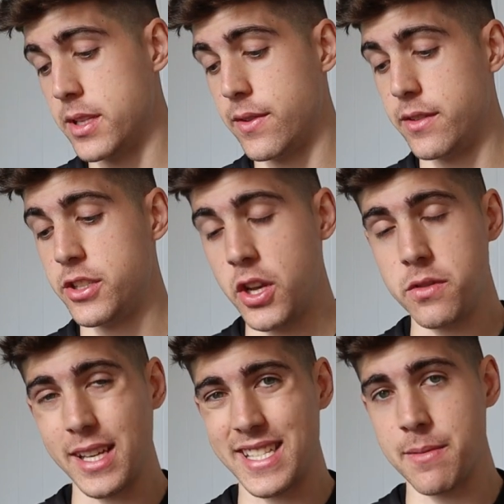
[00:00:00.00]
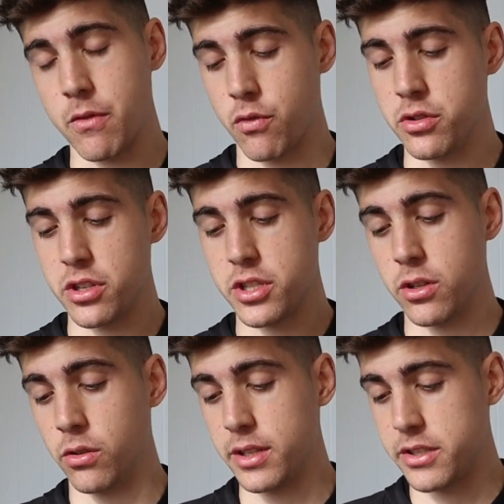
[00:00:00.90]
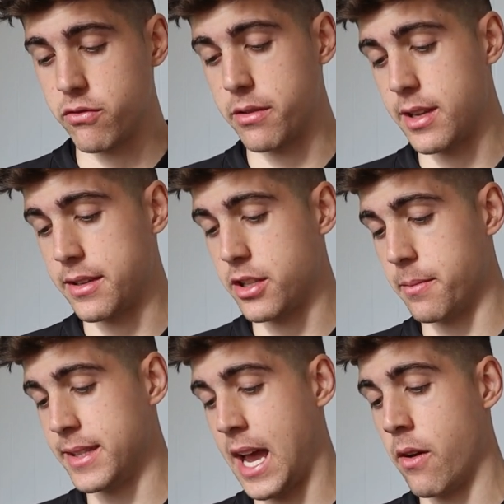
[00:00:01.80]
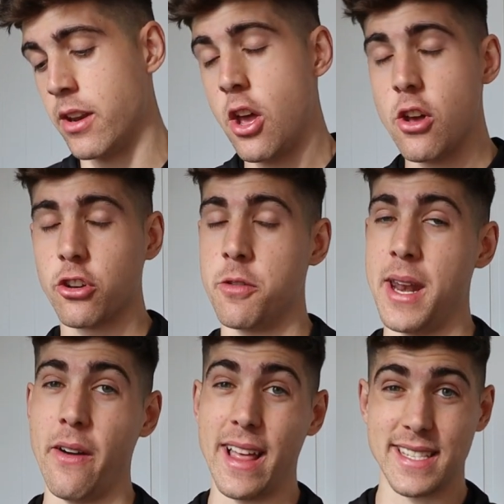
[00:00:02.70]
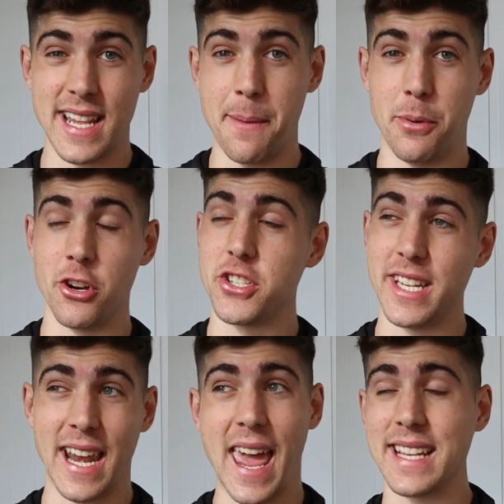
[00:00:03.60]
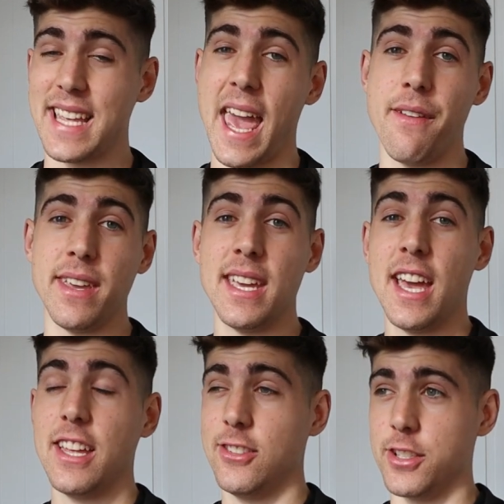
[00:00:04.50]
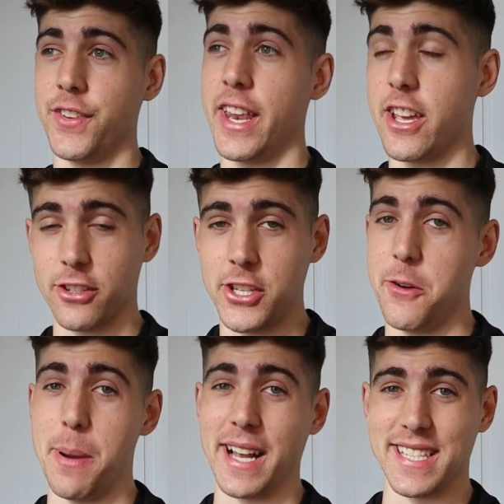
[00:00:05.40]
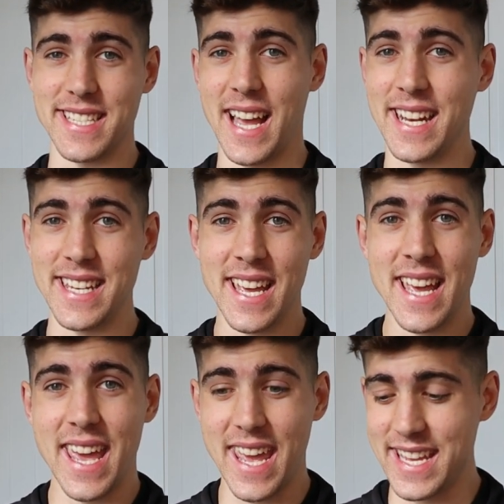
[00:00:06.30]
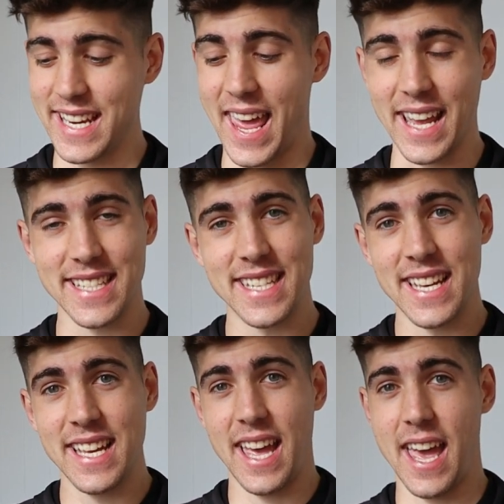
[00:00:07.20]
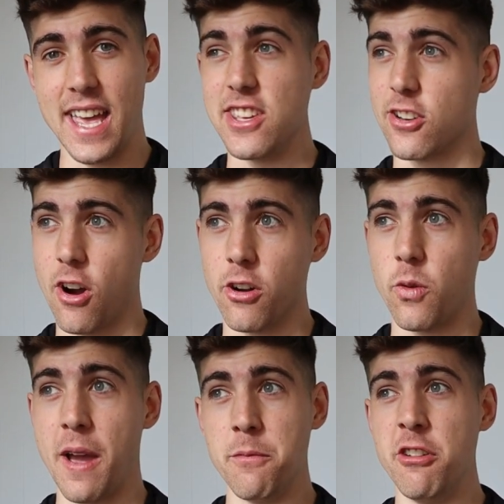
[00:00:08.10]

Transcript: minutes 52, so you can see my runs are slowly stopping down. Coming out of that sled push, your legs are heavy. It does feel like you've got 2 packs of sand in your legs and you can't quite